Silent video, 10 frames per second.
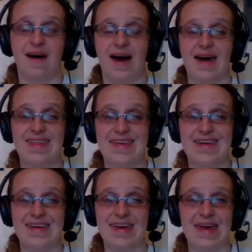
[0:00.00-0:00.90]
I
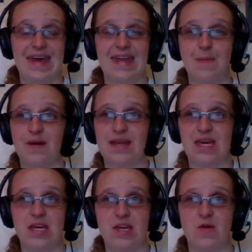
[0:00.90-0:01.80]
think
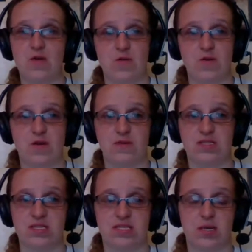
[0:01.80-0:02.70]
anybody who
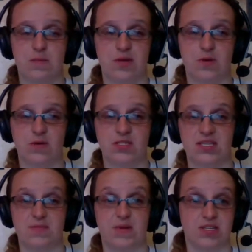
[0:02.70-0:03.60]
uses computers,
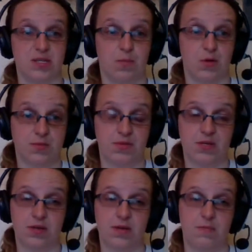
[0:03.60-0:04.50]
especially
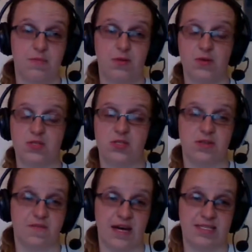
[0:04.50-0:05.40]
multiple computers or
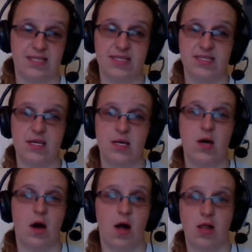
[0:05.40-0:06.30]
devices,
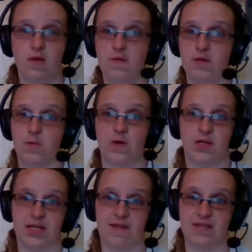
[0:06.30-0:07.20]
all over the
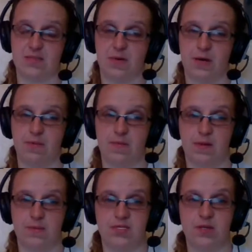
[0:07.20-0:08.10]
world have this
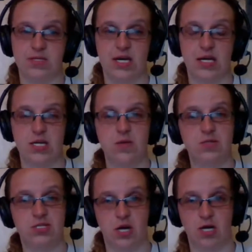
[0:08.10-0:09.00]
problem. So it's got a
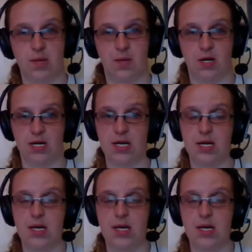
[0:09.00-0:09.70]
huge target market.